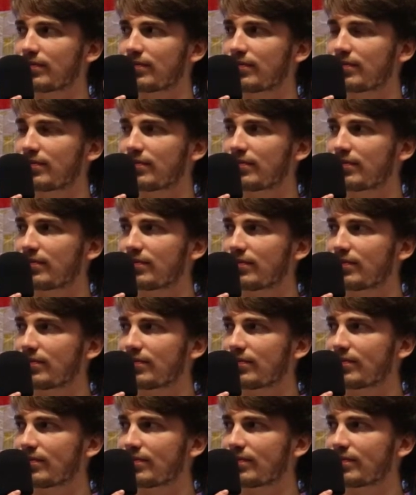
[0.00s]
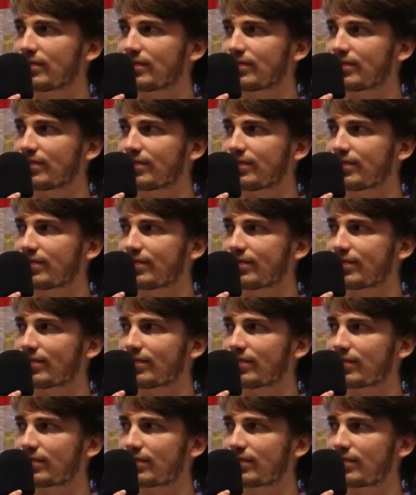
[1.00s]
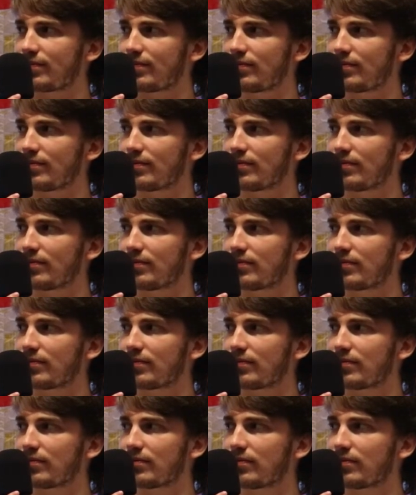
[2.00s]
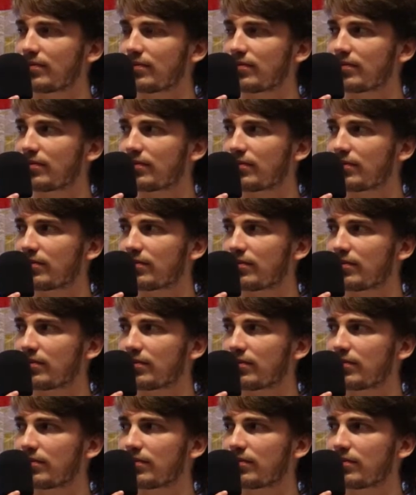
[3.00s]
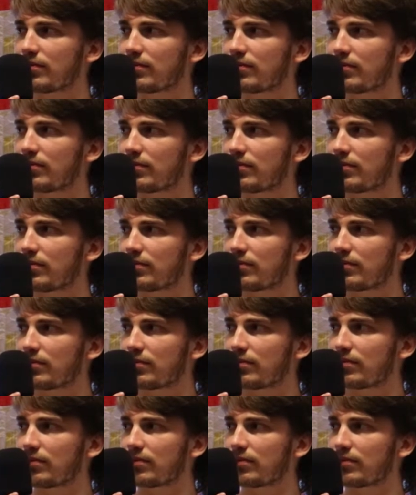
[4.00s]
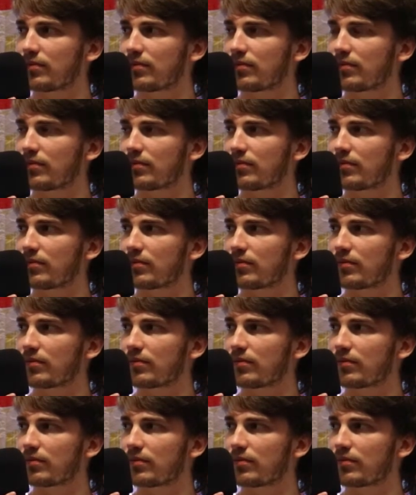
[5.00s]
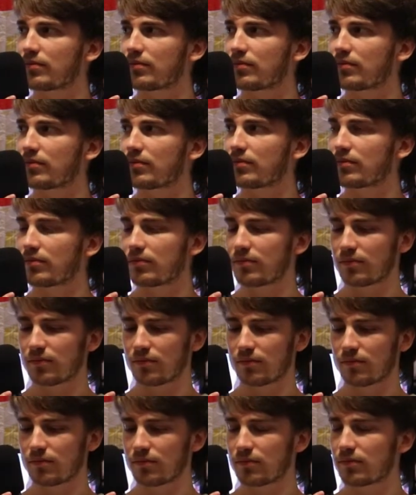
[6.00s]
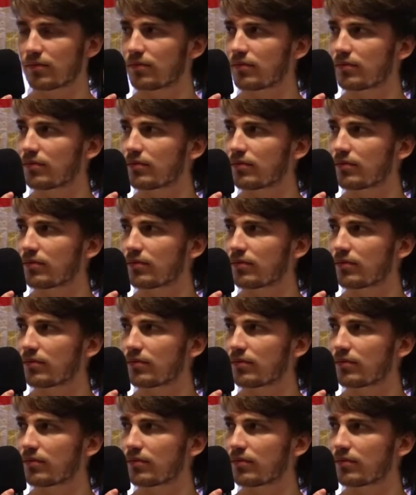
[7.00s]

No words are spoken by the person on screen.